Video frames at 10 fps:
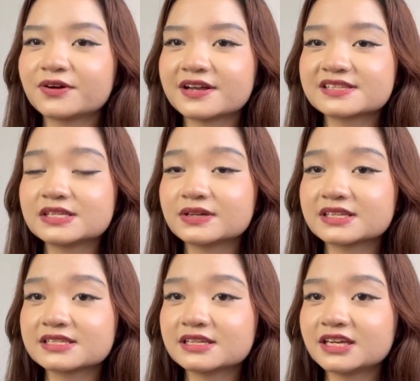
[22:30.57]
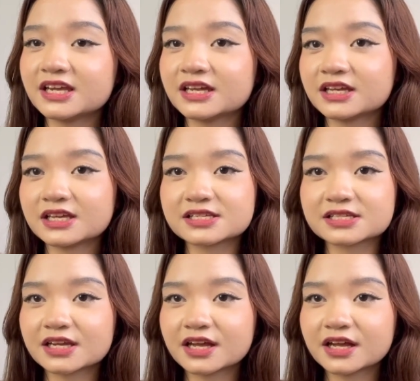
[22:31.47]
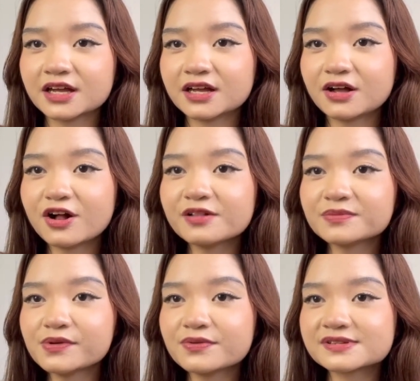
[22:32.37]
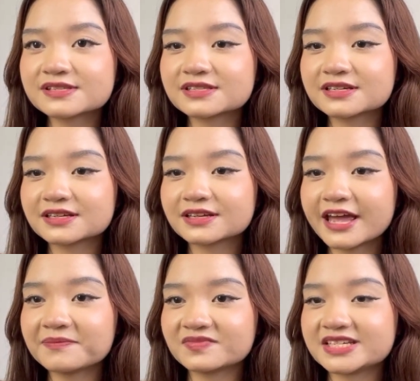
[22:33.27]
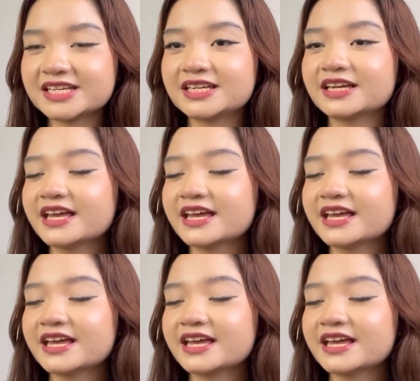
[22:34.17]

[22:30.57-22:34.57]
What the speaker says: As you can see, it is almost empty.